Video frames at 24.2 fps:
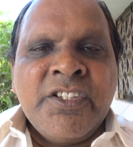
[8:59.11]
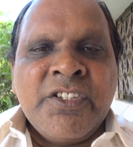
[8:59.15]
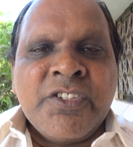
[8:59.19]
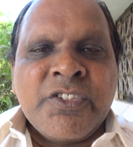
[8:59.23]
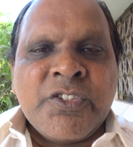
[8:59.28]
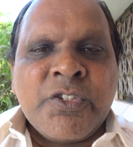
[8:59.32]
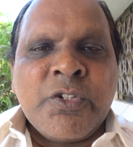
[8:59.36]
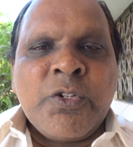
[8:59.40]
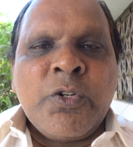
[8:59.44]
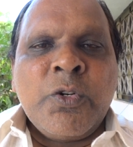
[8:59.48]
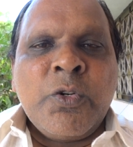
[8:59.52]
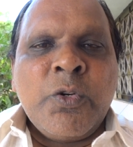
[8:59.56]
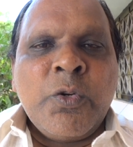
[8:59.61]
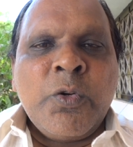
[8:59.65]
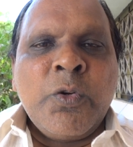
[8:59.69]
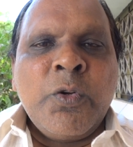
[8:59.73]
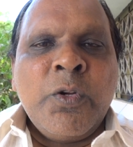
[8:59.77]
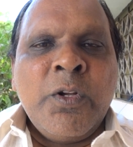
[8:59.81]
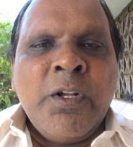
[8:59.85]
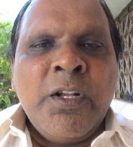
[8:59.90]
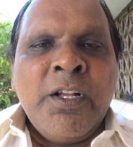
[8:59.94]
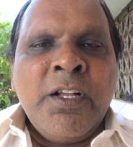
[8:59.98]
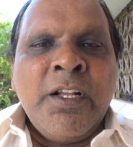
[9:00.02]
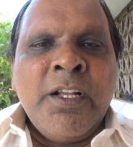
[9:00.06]
So
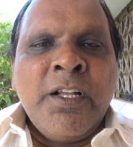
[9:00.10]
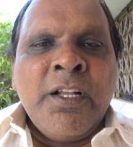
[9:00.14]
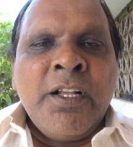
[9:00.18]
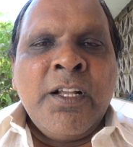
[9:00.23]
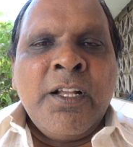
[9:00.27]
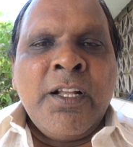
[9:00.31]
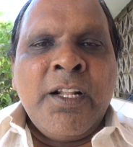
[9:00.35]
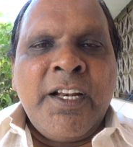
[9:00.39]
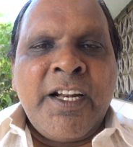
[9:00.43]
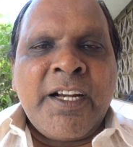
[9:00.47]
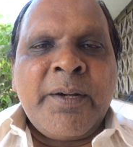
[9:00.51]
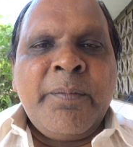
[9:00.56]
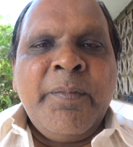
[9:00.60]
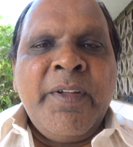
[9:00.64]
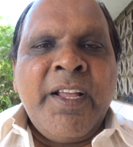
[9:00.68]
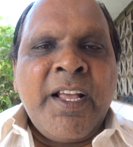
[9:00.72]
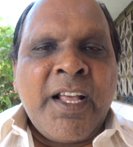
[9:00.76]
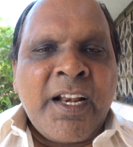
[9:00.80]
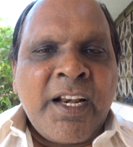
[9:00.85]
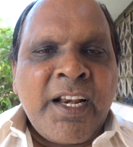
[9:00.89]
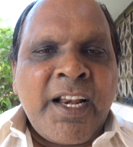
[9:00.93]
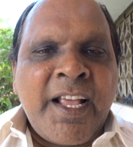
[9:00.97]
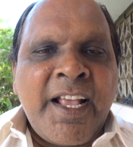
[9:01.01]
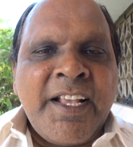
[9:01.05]
let me
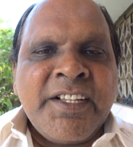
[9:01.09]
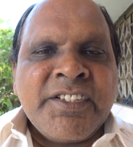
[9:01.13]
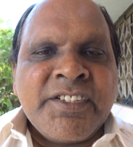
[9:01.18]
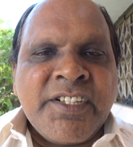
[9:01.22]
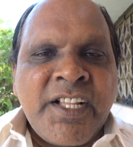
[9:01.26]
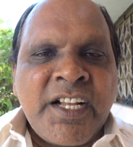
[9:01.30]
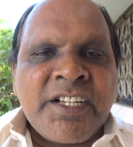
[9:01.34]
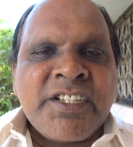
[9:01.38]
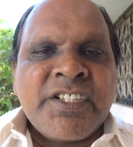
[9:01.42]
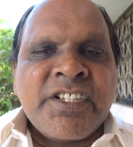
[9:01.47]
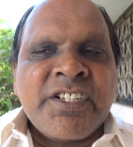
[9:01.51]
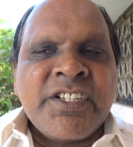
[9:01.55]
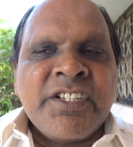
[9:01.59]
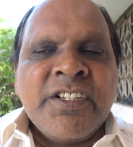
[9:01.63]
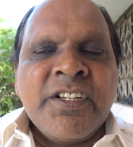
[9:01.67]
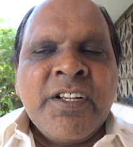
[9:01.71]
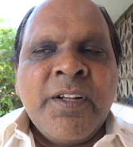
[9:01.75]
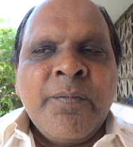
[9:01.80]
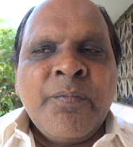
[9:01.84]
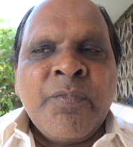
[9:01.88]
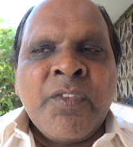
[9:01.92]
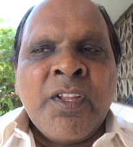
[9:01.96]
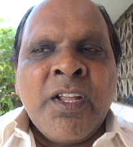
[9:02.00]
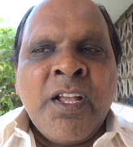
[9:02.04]
analyze that
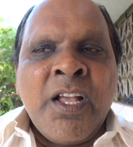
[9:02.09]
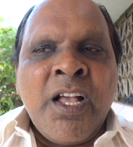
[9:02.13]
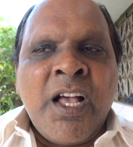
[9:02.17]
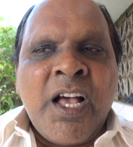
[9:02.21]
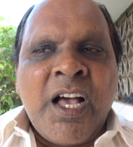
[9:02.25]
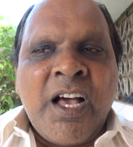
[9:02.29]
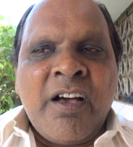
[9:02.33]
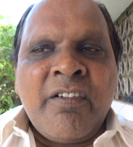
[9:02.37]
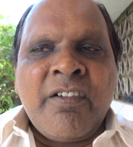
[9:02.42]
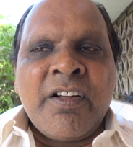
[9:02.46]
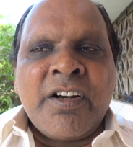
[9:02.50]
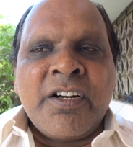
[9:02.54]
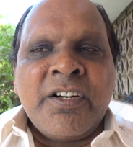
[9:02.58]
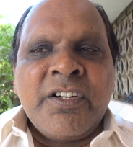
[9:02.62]
our